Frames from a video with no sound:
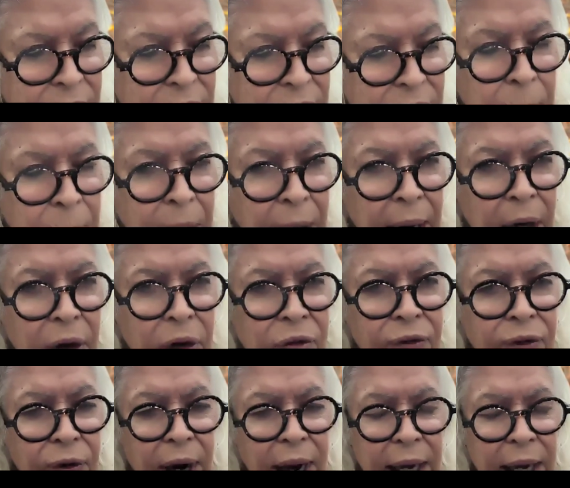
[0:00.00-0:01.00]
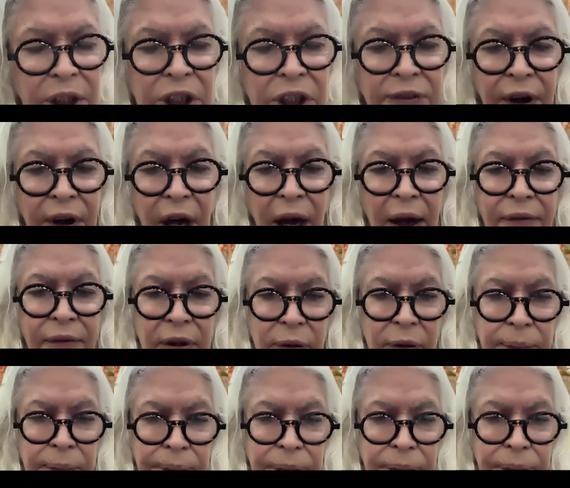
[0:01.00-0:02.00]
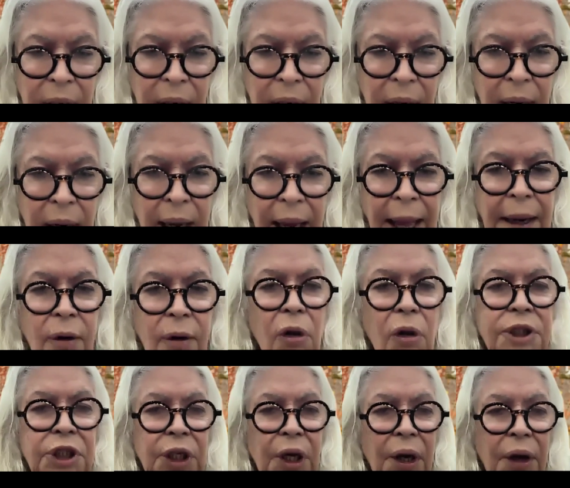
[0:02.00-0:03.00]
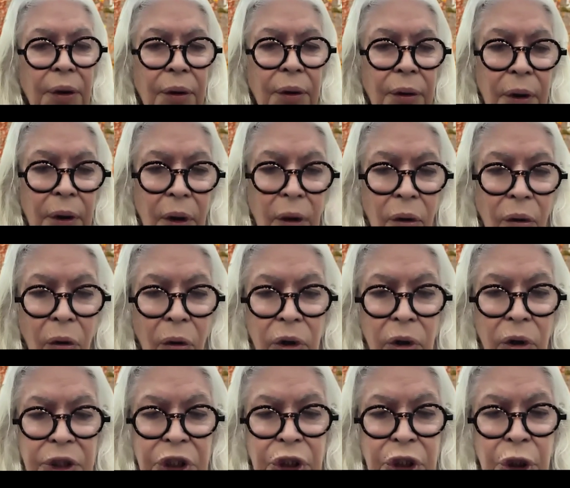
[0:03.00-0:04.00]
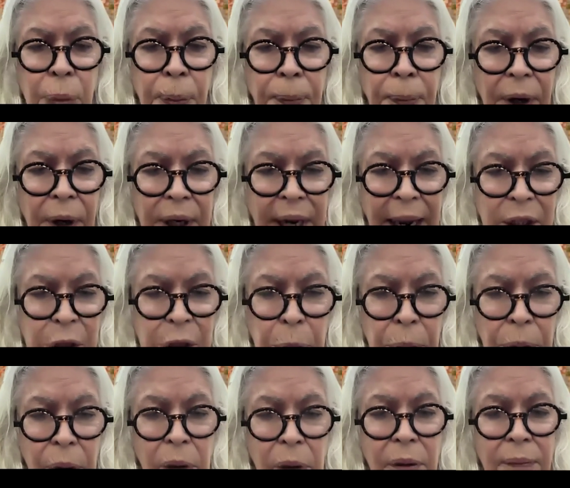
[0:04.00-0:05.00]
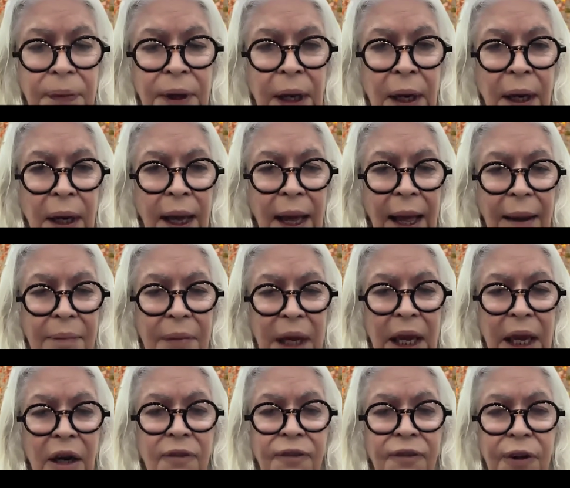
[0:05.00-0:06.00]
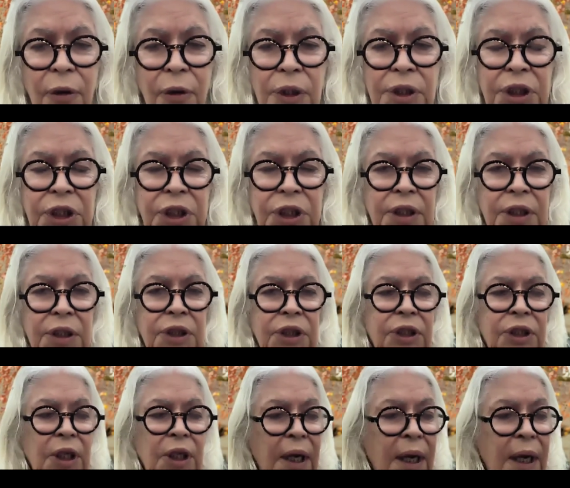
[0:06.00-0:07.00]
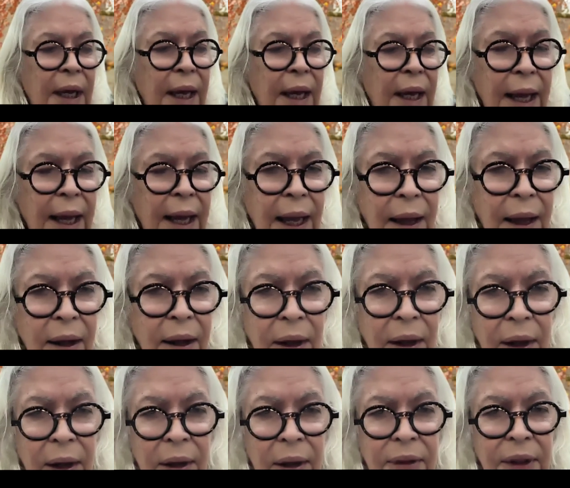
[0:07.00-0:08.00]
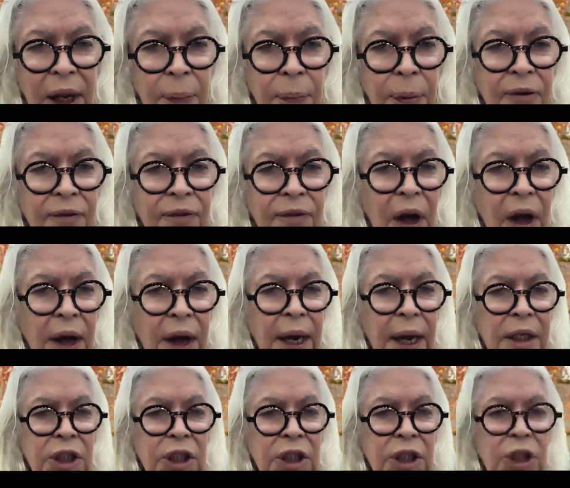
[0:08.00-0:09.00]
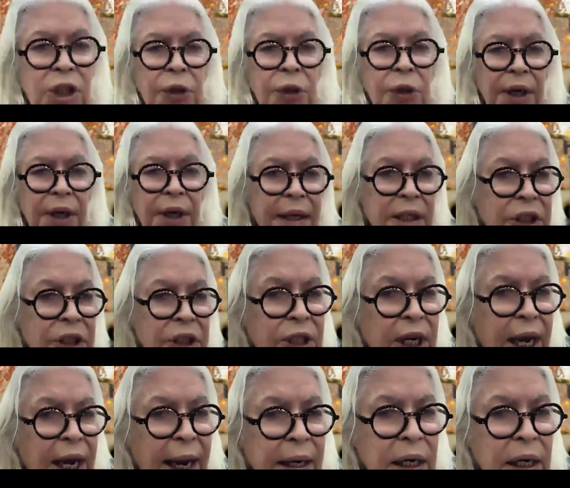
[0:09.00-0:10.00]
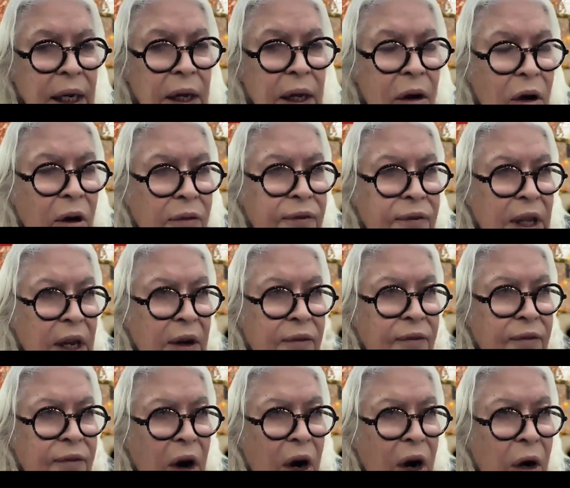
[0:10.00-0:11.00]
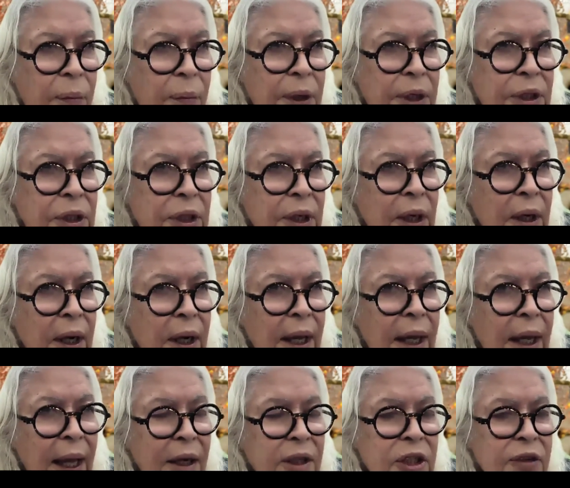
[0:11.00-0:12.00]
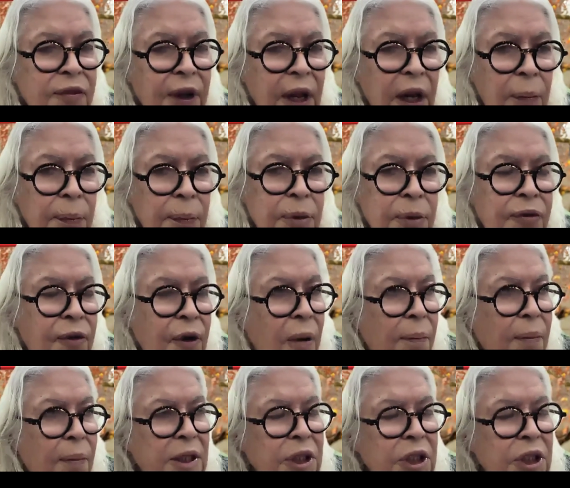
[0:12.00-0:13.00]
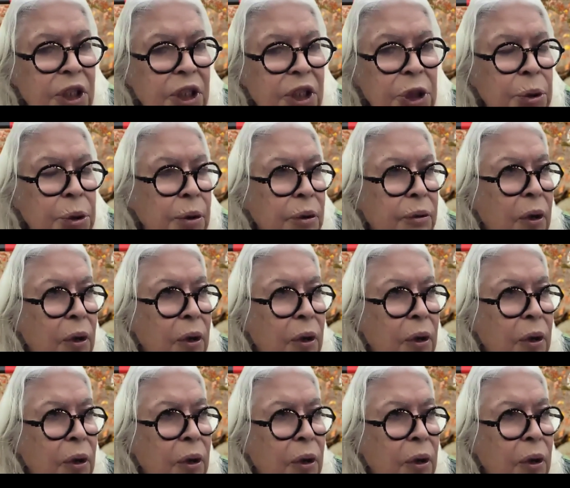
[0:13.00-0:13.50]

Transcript: depend for our survival, and also all the supernatural influences that provide us with an understanding of the environment developed from ancestral